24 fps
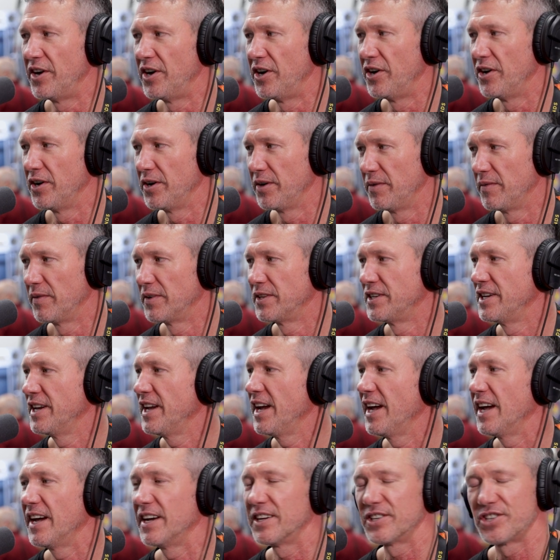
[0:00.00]
Shot and, one
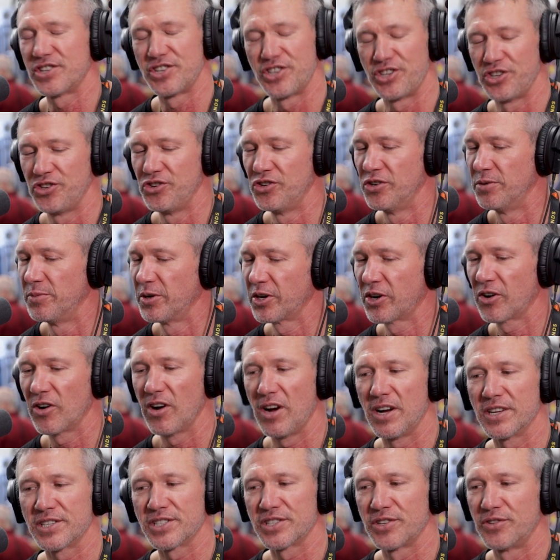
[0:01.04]
across yeah, the room. Shoot them
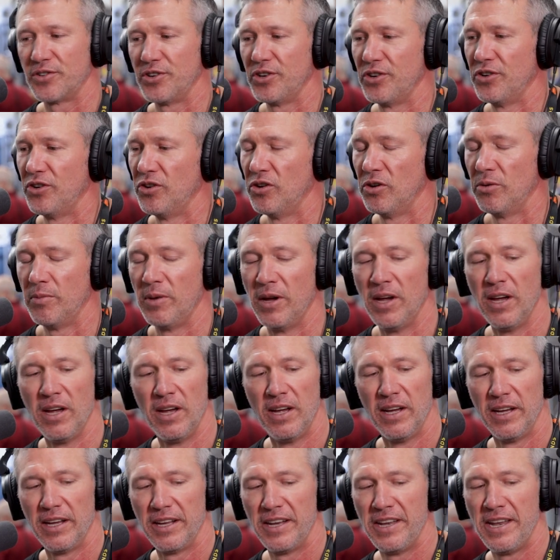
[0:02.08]
across the room.
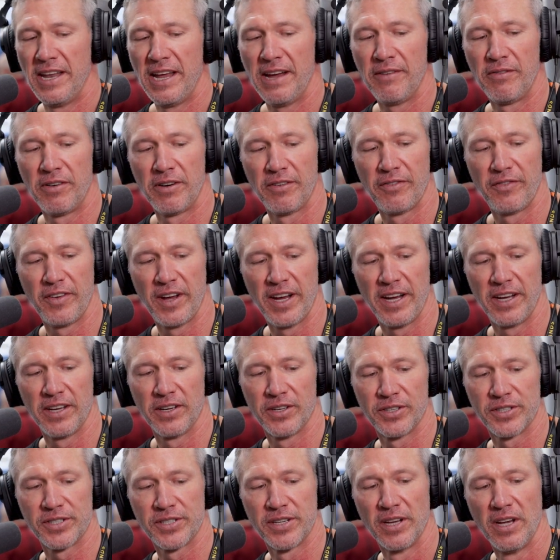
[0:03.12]
Never
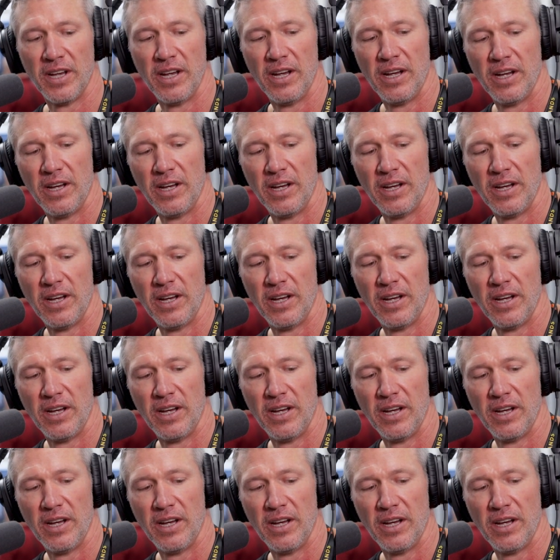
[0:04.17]
fails.